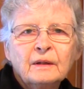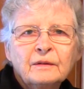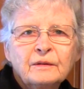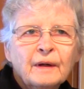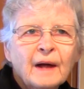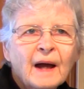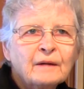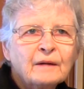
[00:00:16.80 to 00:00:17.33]
to
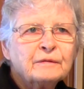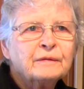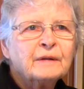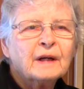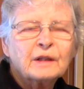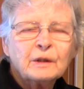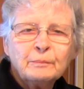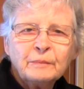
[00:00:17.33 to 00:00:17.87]
have
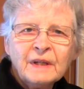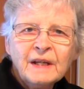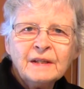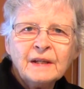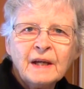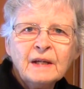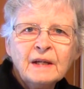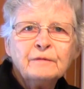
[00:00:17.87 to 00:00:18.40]
a
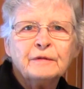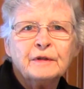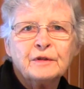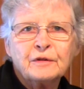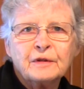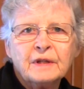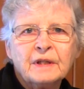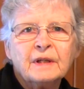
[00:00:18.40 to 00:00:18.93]
complete
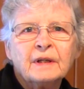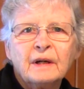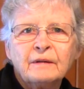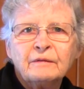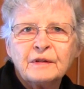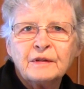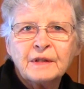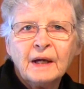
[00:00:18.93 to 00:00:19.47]
inventory
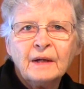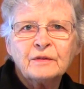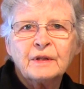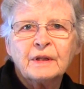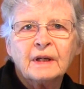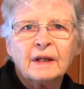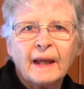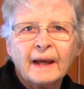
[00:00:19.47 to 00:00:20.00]
of the sounds
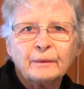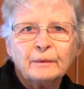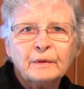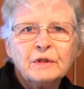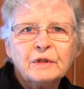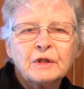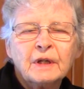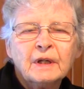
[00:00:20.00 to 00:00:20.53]
in a
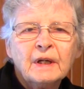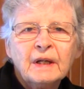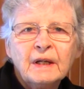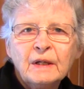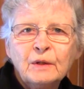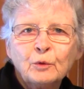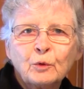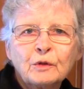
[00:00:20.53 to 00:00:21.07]
language
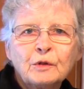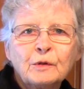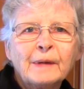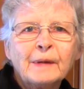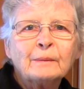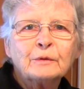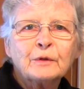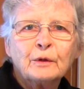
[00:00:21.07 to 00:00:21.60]
in order to be
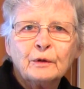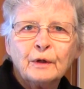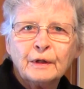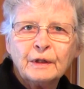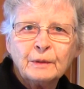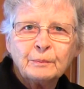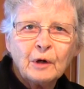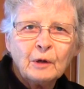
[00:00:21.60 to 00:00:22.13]
able to learn
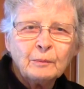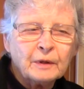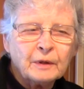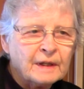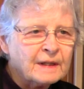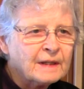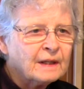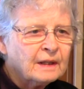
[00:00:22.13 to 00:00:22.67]
it
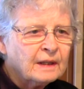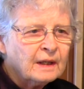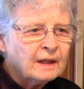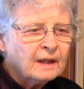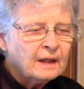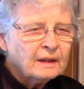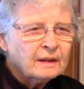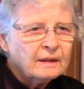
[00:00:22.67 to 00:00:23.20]
properly.
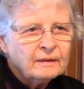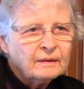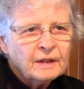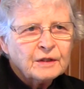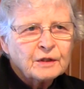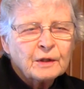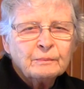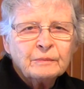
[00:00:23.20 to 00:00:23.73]

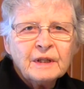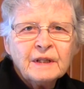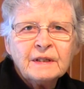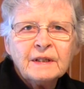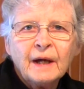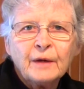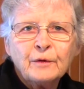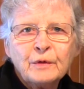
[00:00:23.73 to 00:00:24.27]
It's
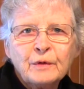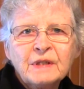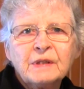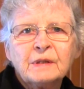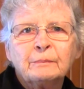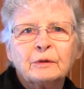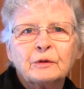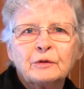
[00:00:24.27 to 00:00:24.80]
completely
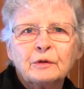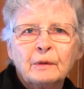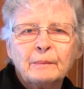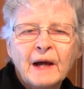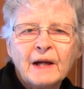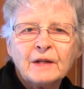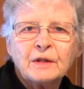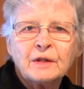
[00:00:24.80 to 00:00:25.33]
unreasonable to
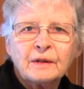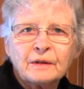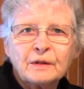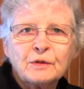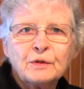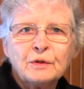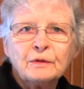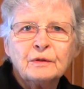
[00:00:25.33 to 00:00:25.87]
imagine that a
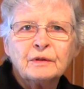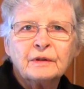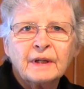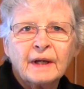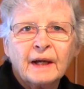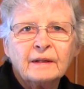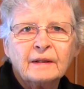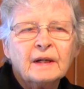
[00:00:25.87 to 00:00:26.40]
student
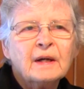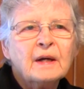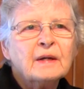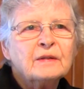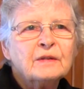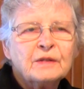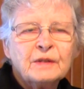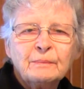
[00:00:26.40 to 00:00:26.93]
can
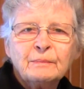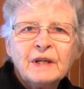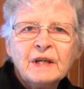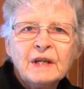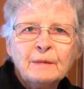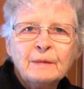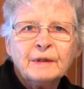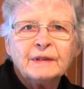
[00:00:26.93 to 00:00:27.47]

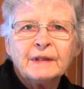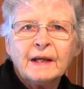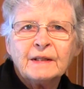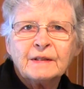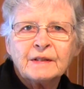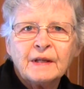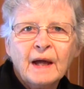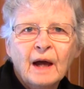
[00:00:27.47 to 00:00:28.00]
simply
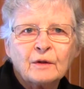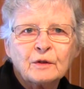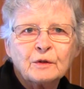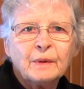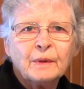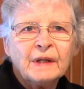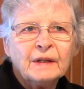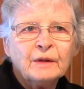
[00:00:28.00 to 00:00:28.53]
imitate sounds
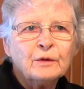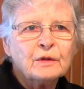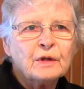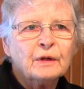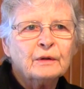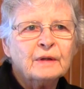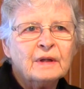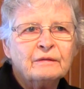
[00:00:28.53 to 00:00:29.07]
when they don't
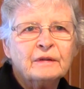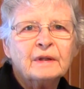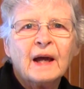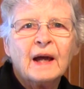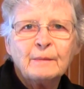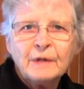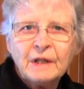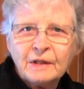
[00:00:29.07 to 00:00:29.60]
know even
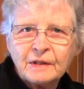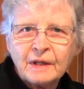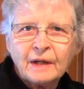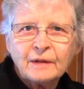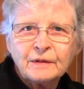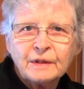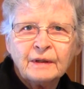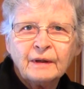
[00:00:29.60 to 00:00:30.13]
how many
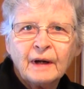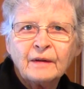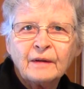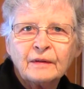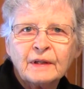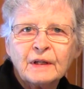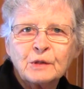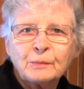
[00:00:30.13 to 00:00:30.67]
sounds there are
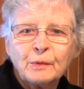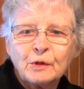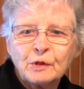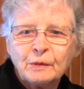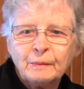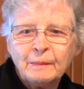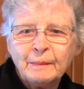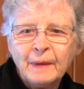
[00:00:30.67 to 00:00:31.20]
that they're supposed
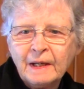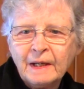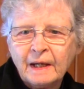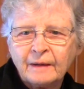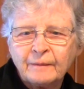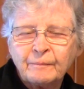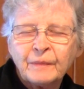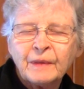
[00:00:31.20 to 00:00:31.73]
to be making.